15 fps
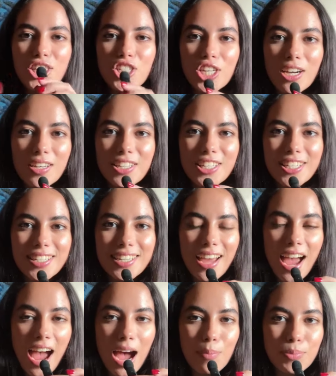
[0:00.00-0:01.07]
just
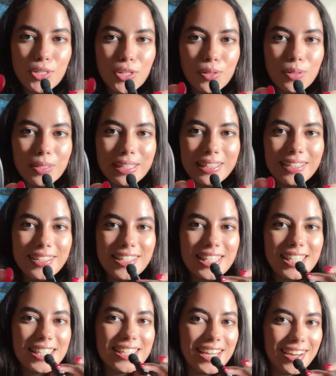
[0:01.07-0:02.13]
absolutely
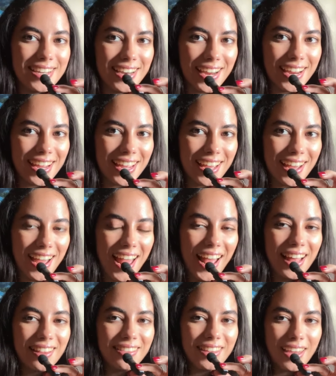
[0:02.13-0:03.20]
stunning.
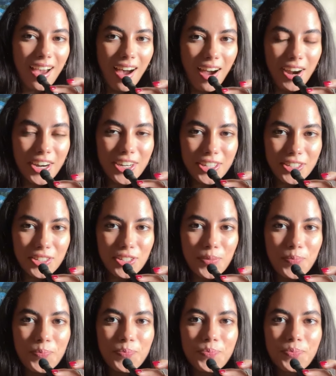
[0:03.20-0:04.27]
The art
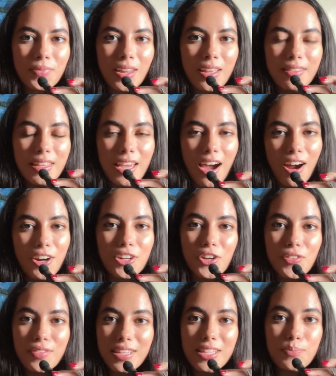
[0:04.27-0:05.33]

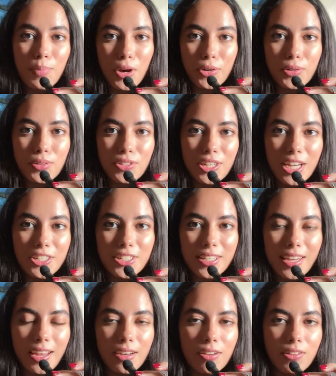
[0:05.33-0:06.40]
of these bottles, I just
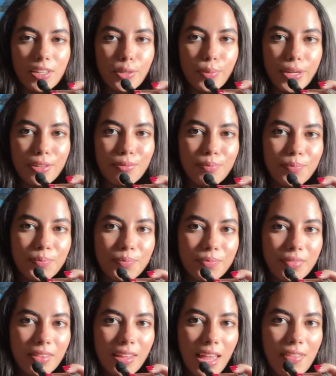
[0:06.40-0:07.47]
cannot explain.
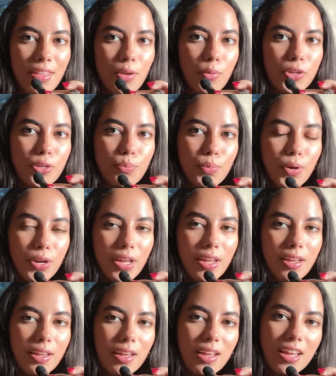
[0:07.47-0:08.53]
And then when you put it
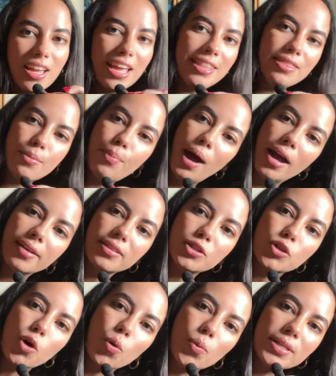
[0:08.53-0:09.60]
in the back,
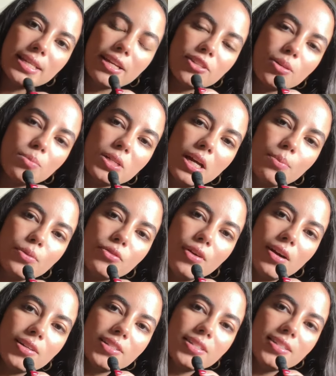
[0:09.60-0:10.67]
there's always like some type of
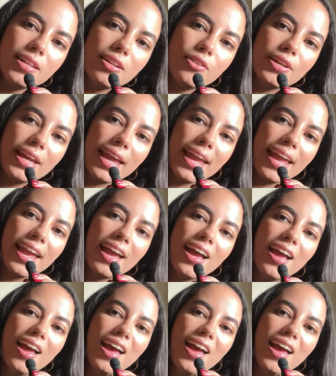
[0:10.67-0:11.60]
artsy looking